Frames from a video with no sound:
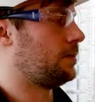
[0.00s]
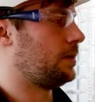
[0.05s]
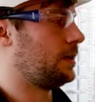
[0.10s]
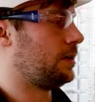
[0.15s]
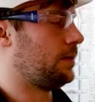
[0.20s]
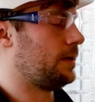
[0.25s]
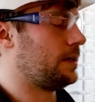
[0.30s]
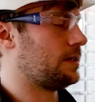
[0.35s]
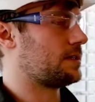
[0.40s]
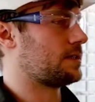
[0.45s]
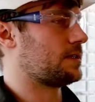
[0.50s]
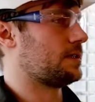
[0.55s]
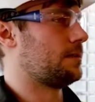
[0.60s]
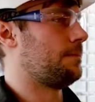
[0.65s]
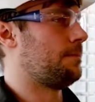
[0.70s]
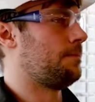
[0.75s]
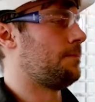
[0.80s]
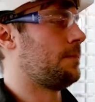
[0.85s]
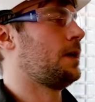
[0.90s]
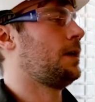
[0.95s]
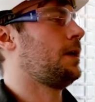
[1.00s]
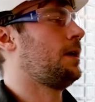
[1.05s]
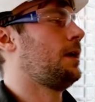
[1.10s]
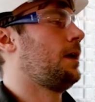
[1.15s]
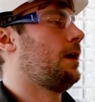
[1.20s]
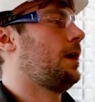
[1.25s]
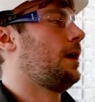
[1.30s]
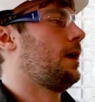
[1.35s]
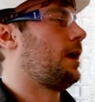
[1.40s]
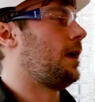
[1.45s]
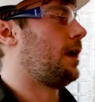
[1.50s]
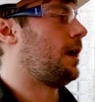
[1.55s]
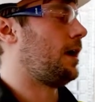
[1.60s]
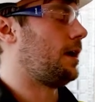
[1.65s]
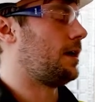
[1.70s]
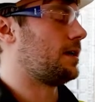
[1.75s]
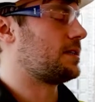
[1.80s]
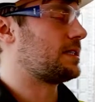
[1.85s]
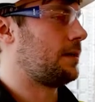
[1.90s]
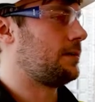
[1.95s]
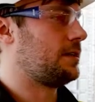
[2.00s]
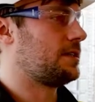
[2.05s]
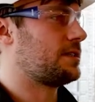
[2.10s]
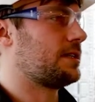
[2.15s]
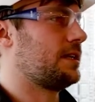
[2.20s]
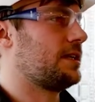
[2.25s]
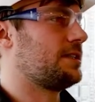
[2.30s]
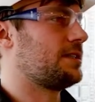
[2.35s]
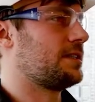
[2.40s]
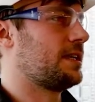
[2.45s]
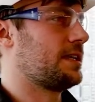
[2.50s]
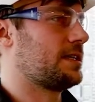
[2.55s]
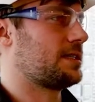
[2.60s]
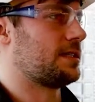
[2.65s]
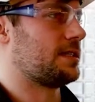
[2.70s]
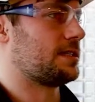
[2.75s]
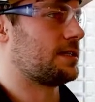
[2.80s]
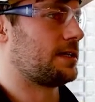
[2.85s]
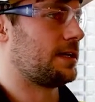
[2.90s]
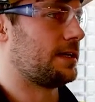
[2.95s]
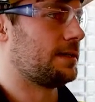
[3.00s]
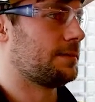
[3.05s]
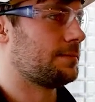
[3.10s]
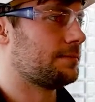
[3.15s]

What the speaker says: we're doing some sound insulation testing today.